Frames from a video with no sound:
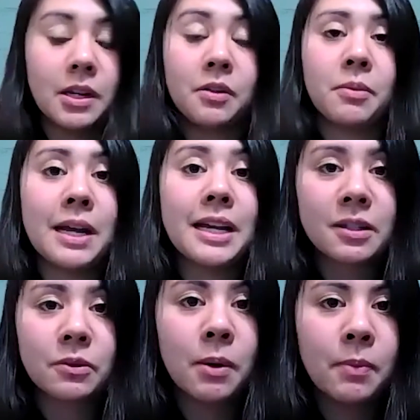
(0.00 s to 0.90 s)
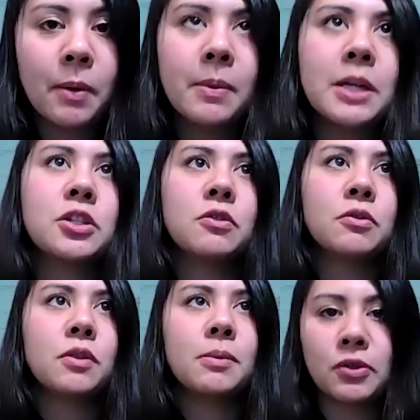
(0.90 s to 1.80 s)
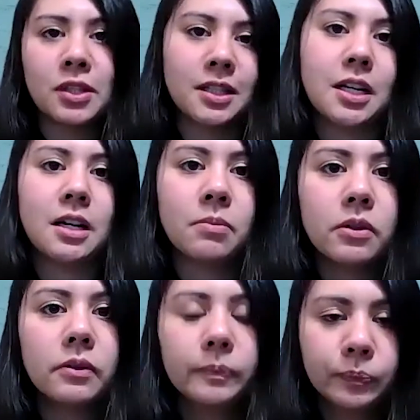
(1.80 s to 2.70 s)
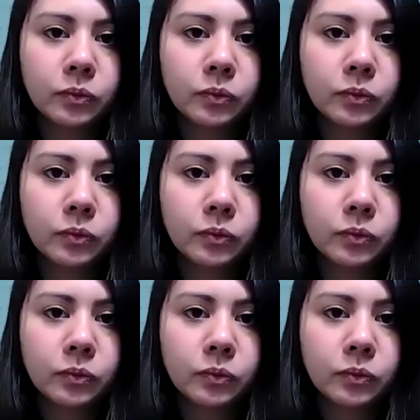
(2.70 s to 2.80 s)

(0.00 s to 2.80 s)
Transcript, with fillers: know, the best? What makes you the most sustainable?